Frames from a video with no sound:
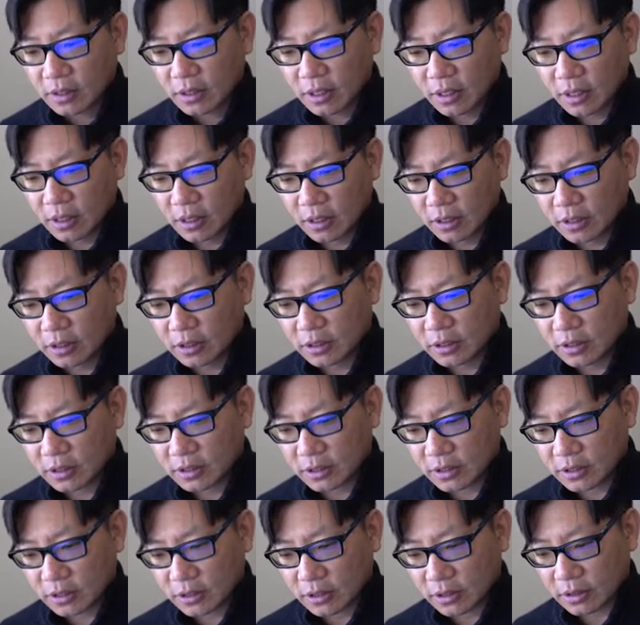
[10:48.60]

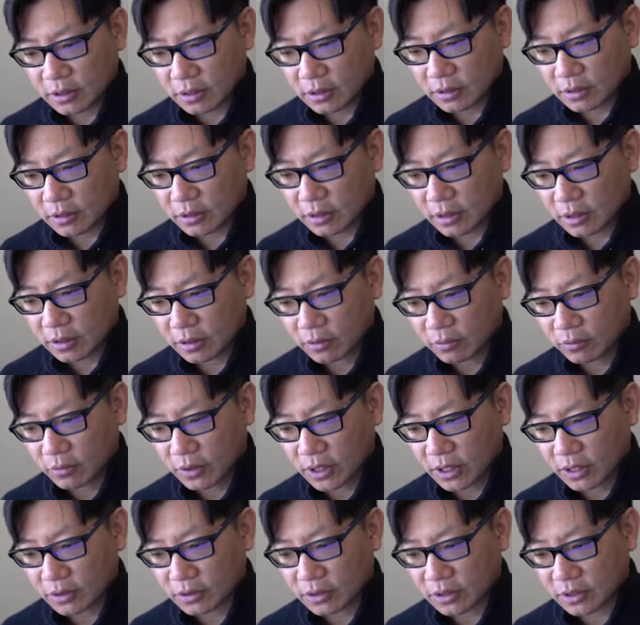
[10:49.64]
Let's see.
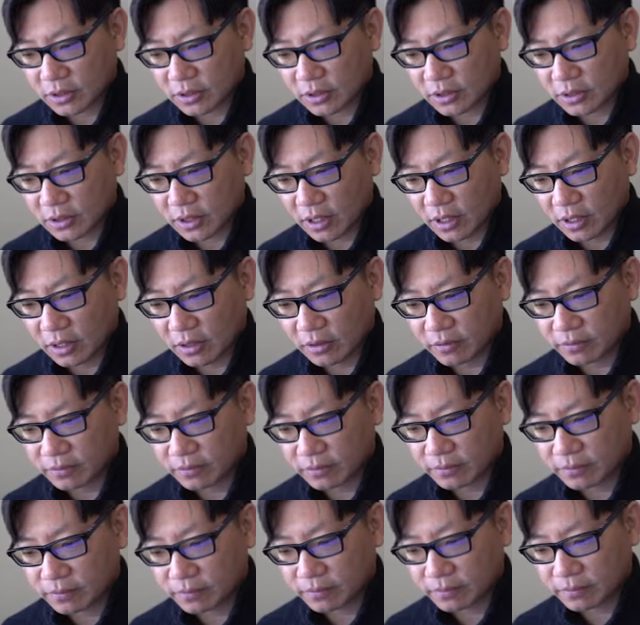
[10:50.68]
What else does this
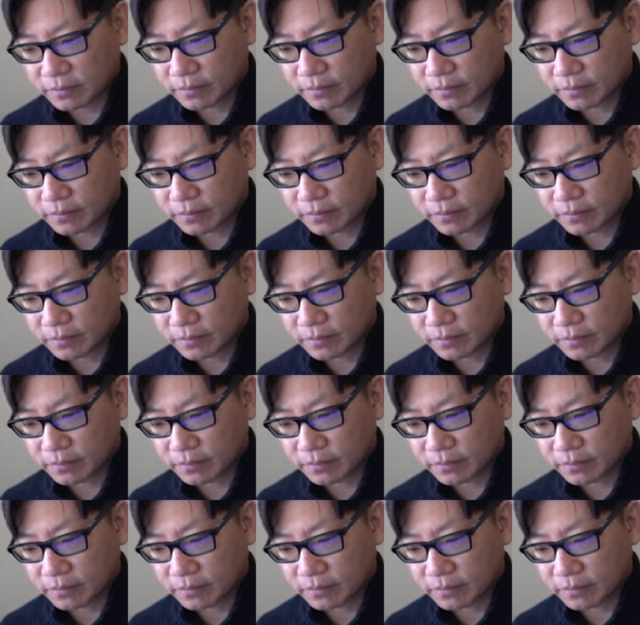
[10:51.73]
have?